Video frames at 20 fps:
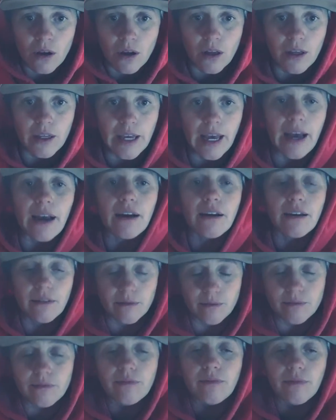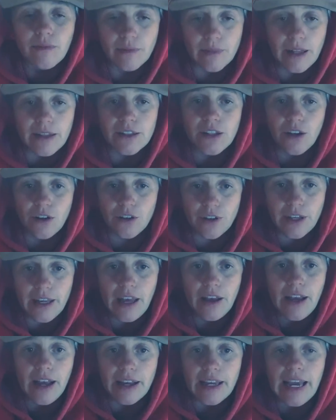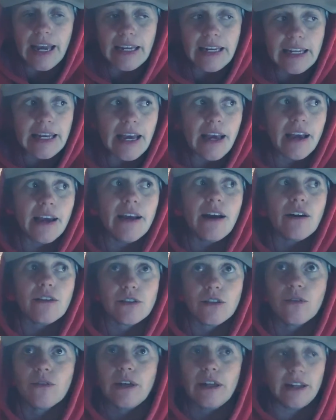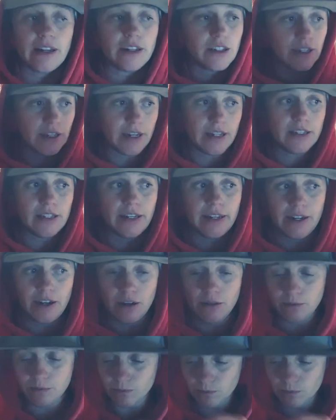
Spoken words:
Yeah, that's the other thing. Yeah, KDKA also, and it's in here.